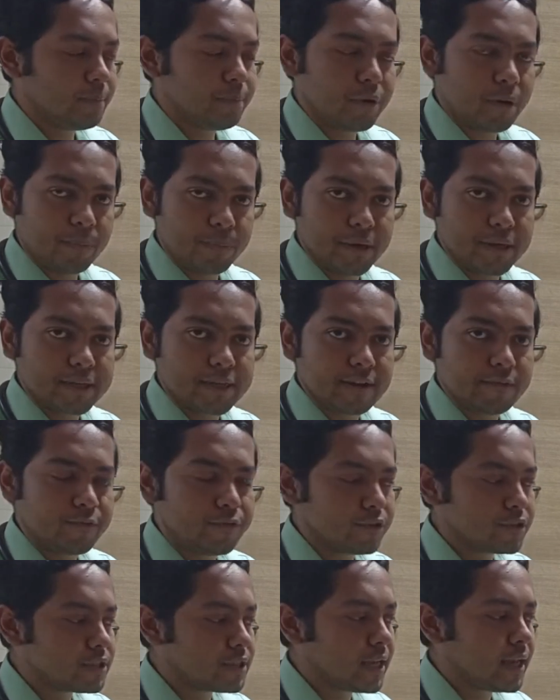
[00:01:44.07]
popliteal
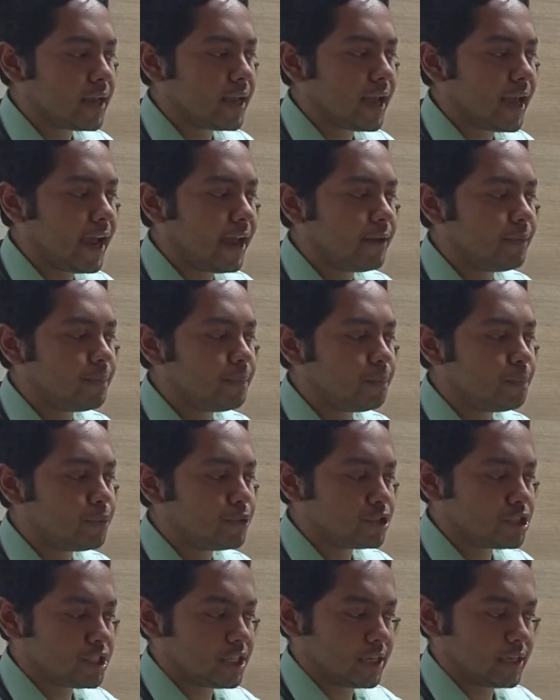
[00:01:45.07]
fossa and
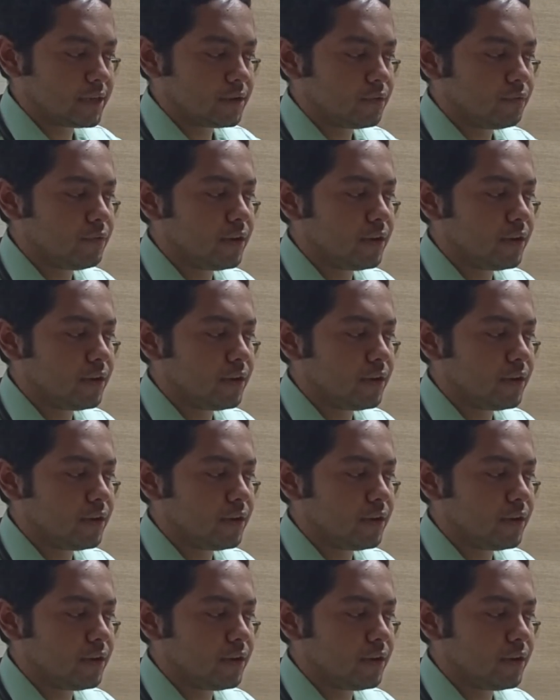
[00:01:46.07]
push it.